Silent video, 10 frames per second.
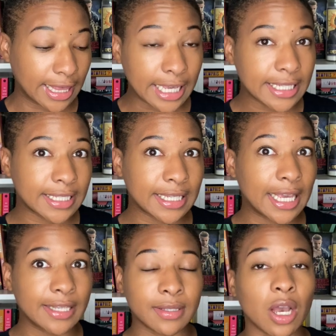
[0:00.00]
This
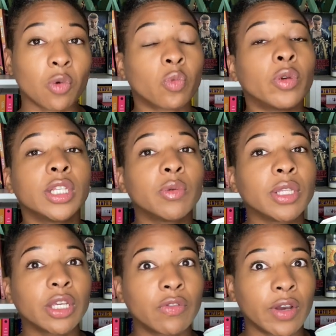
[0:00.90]
is a really,
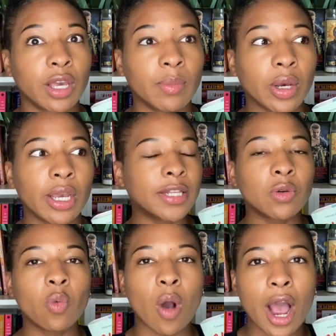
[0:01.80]
really good fucking book. It's a
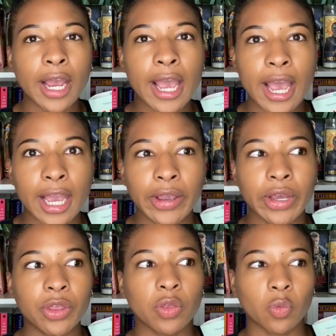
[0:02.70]
YA
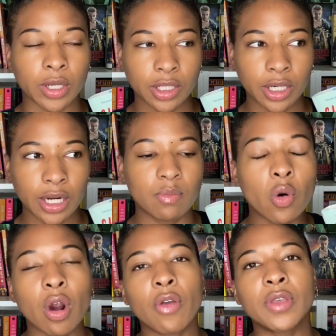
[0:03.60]
thriller,
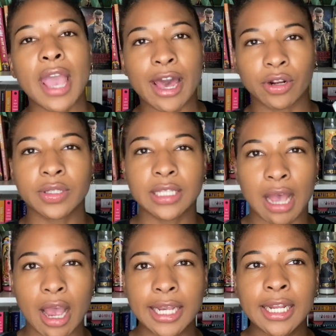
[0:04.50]
more on the adult
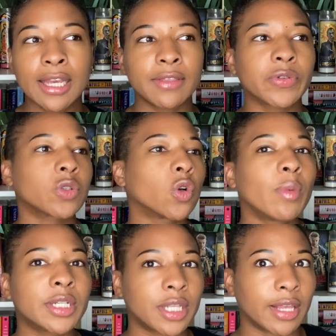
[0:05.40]
side. There's so
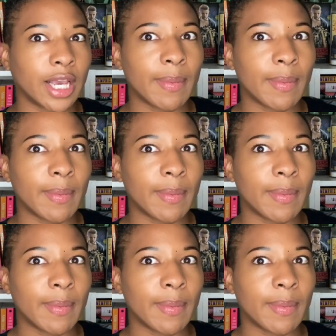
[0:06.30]
much to think